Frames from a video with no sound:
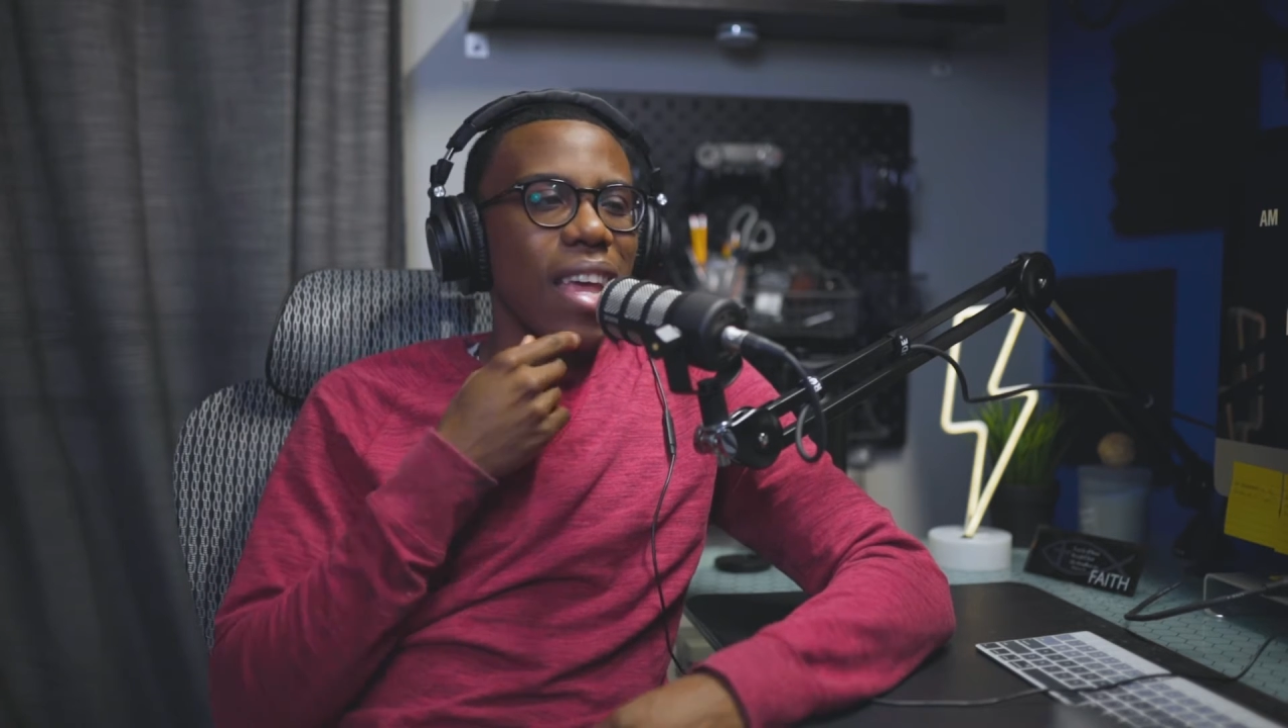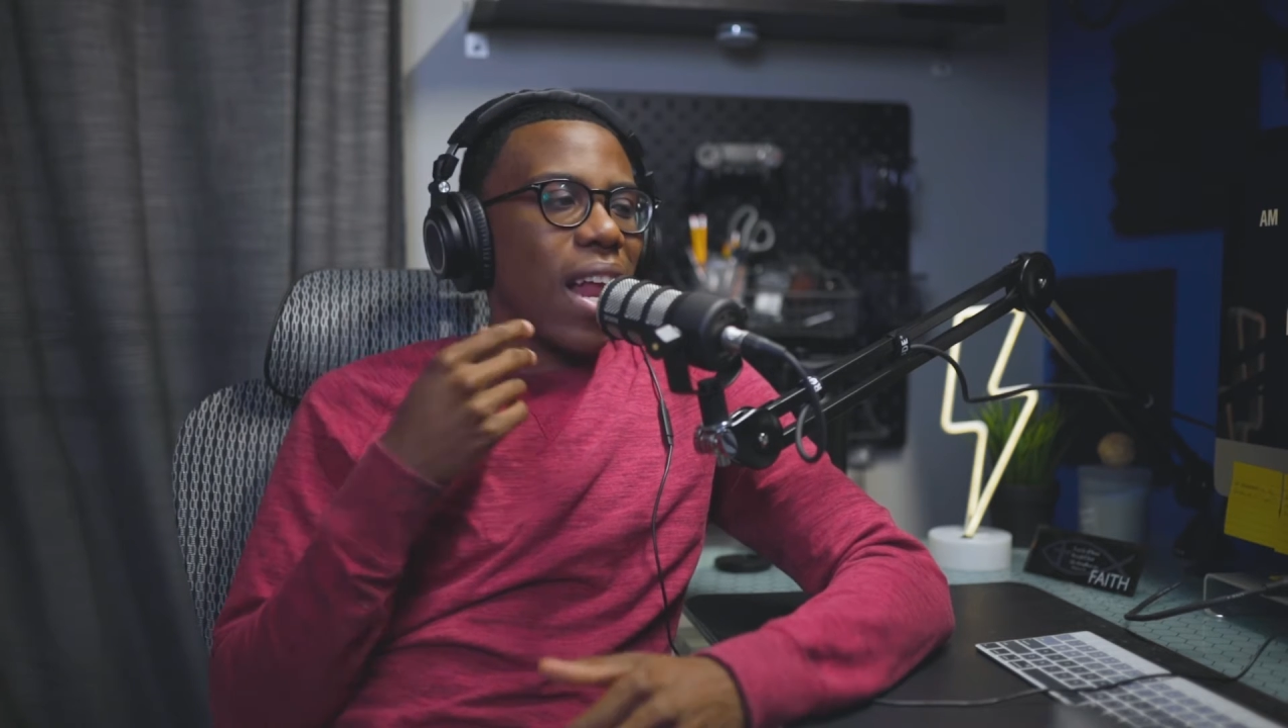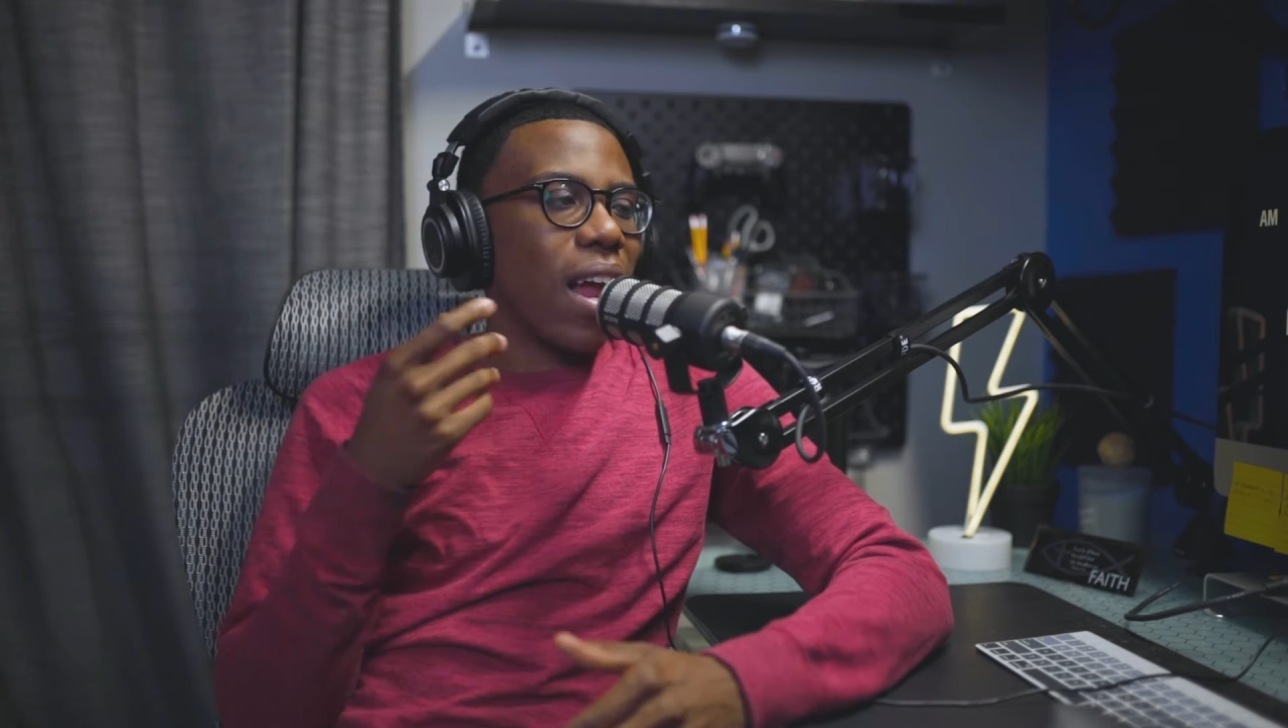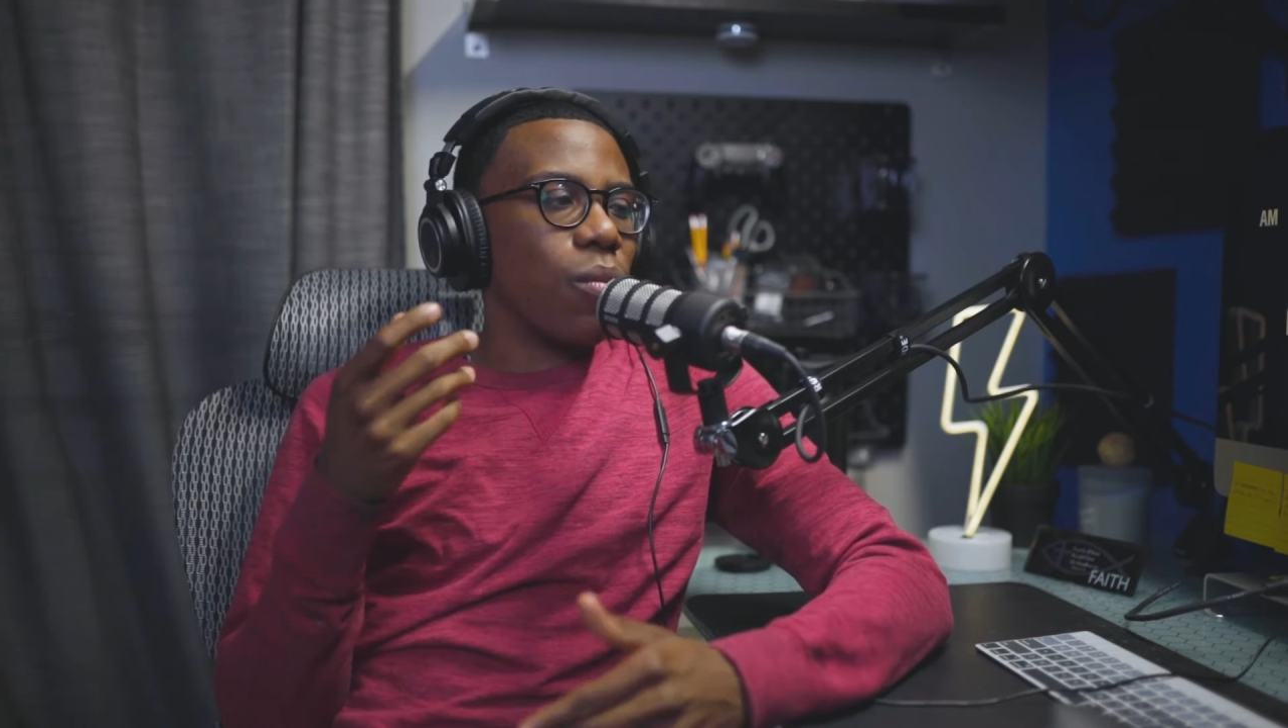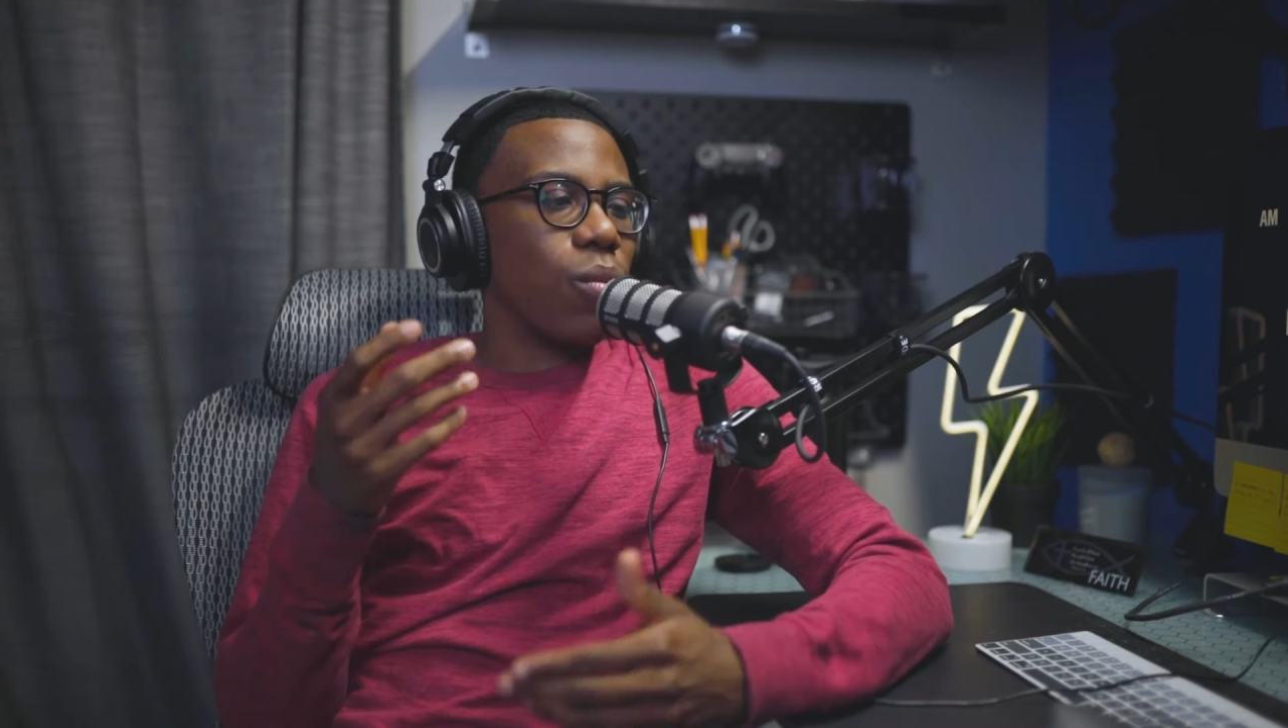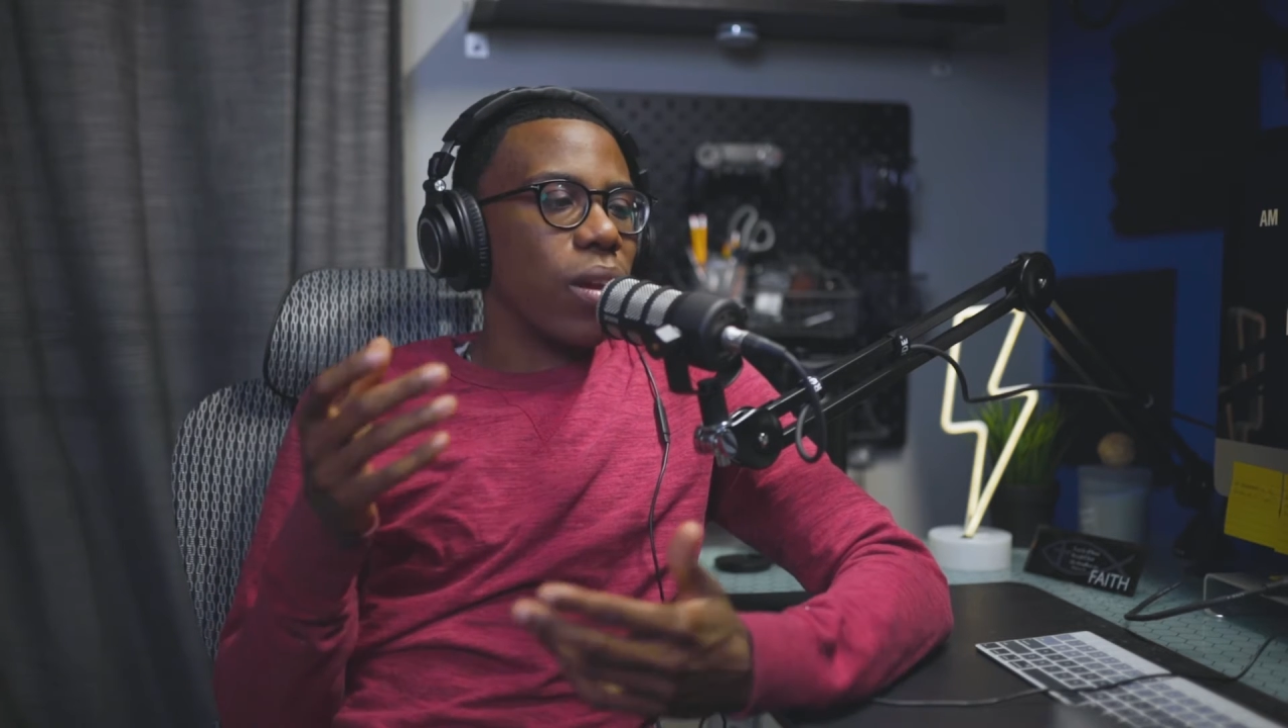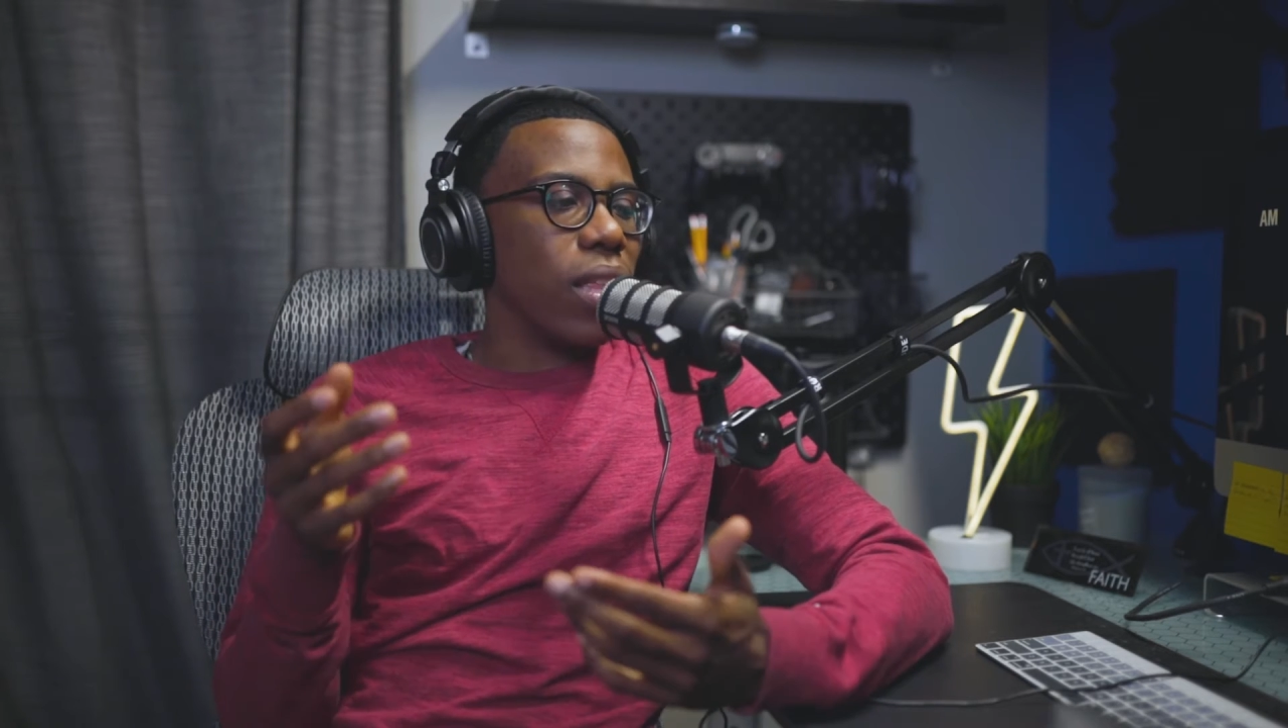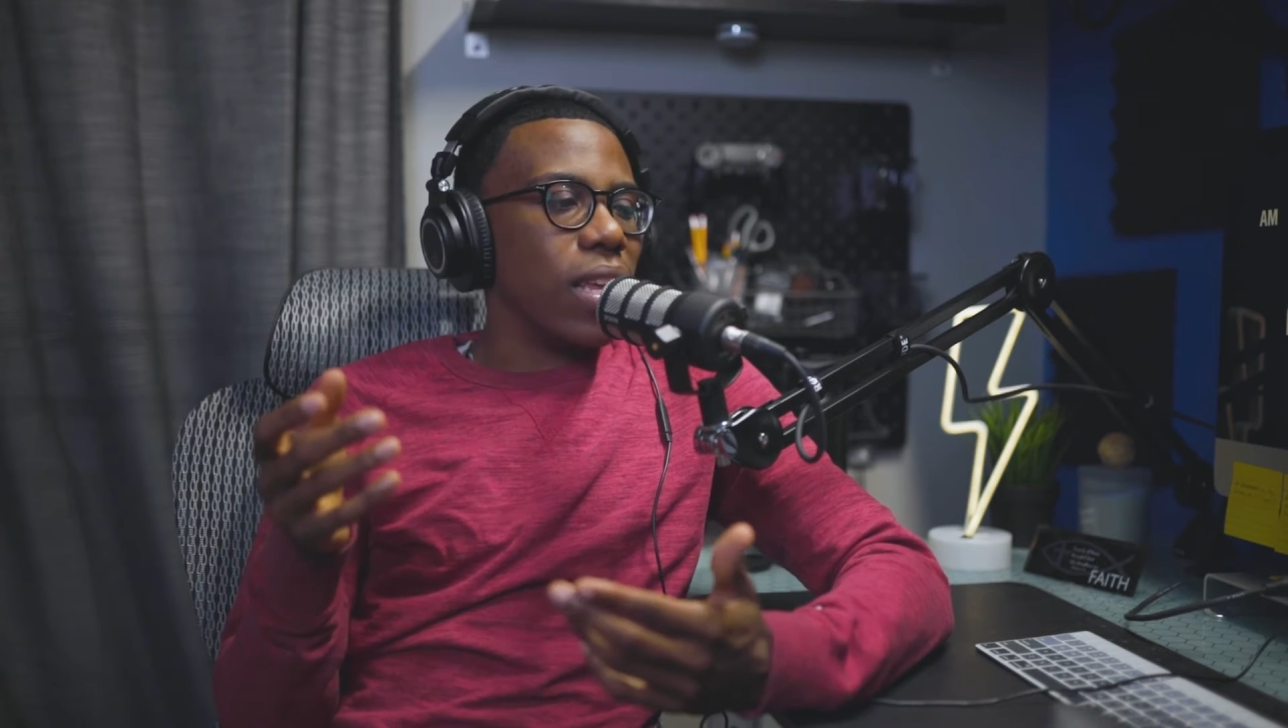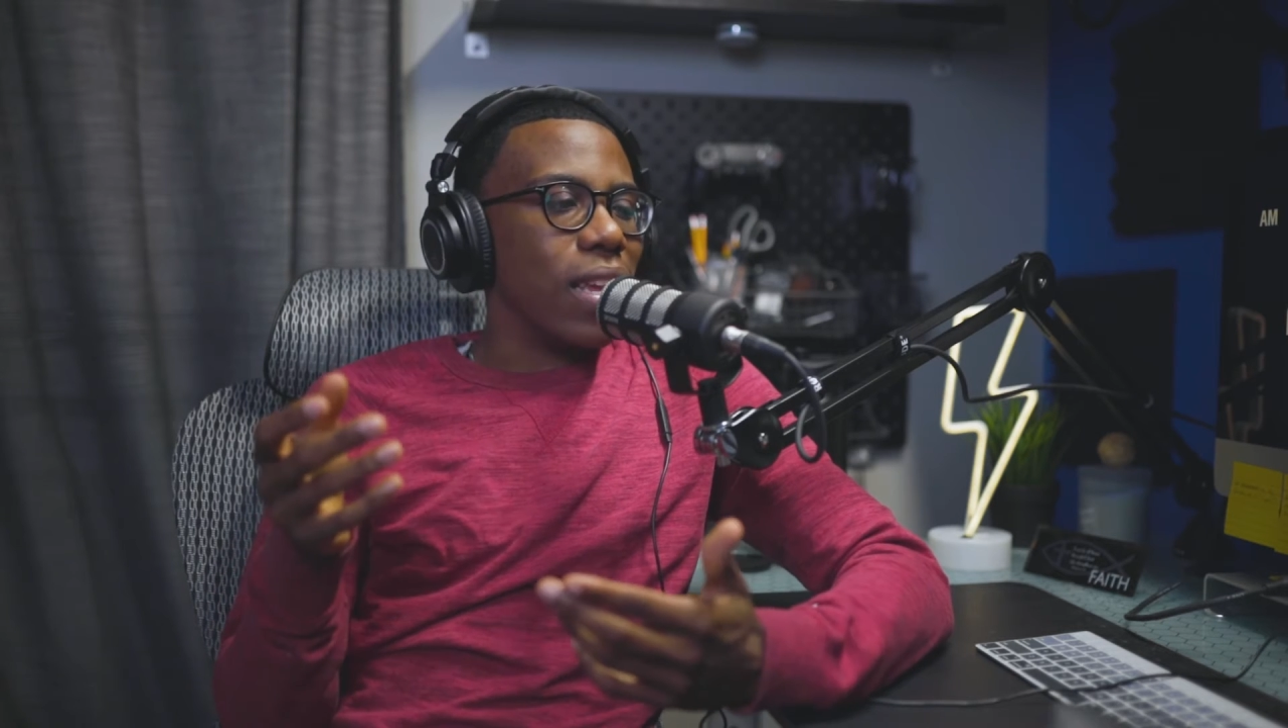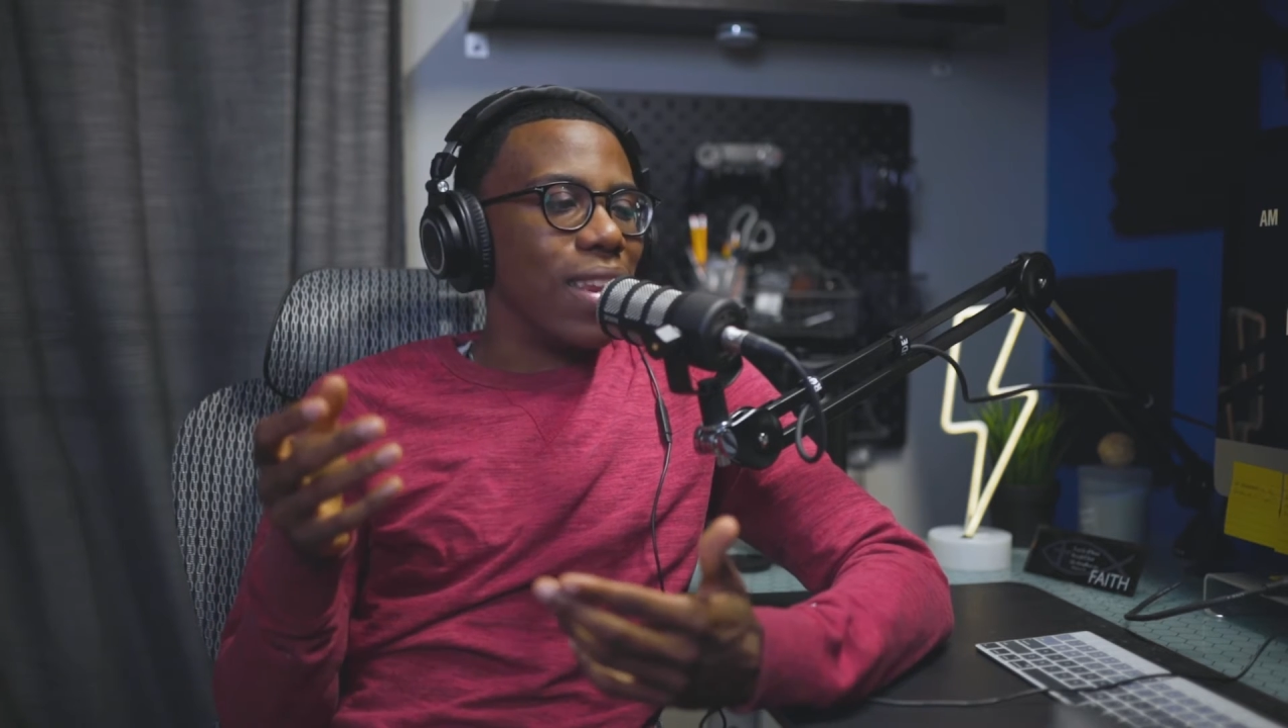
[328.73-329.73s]
that I
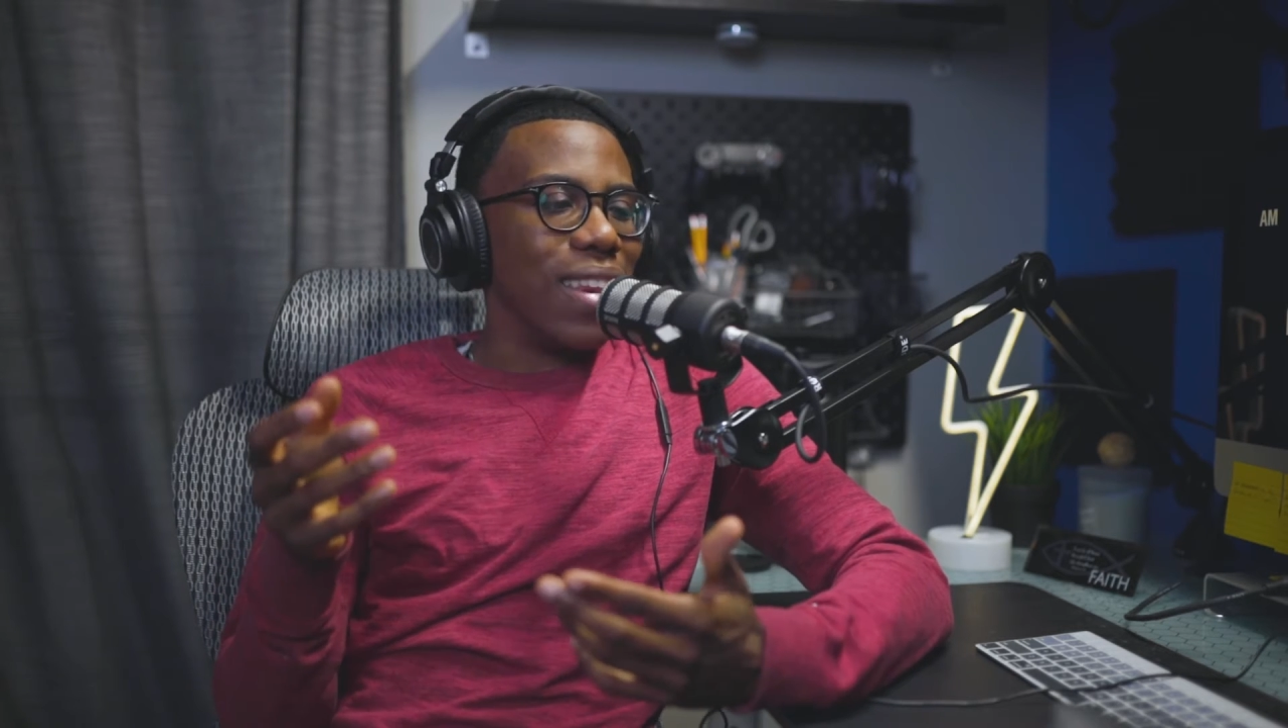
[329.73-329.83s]
really